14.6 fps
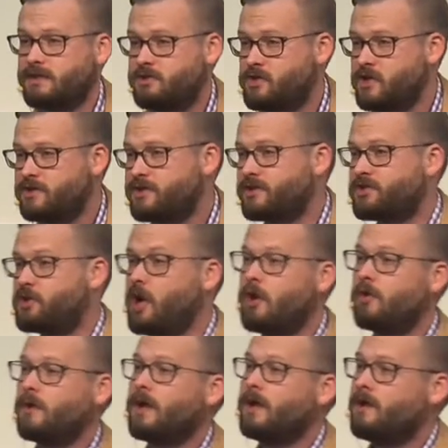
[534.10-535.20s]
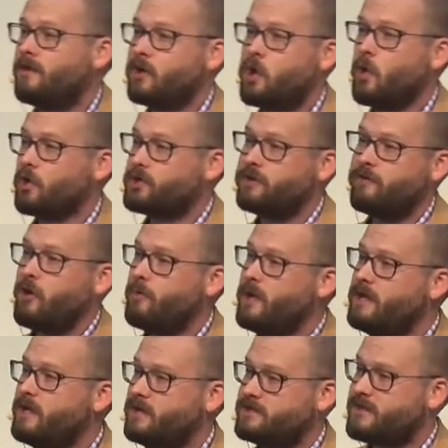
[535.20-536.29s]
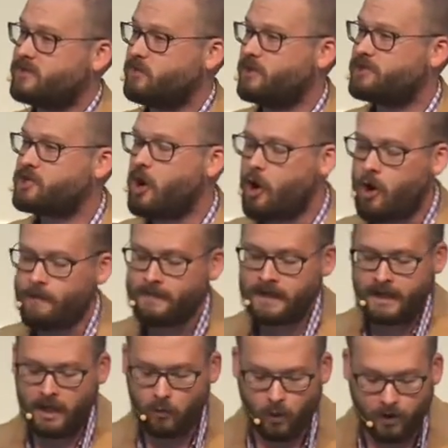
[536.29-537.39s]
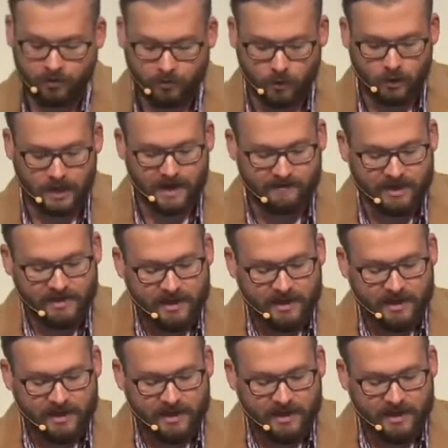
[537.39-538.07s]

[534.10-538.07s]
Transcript: Jesus showed the course of obedience, as we saw in 1 through 11.